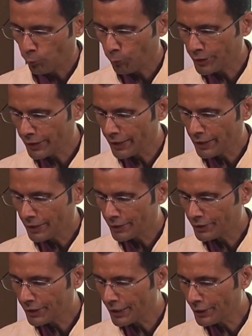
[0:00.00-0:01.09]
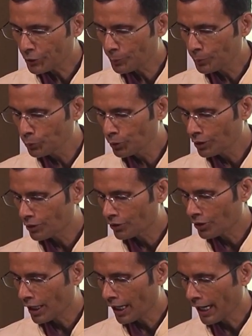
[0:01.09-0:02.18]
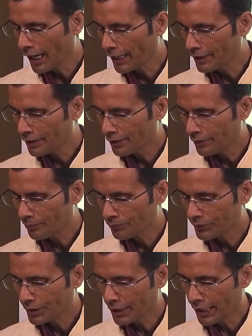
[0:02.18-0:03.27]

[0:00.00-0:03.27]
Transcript: with a T tubule and the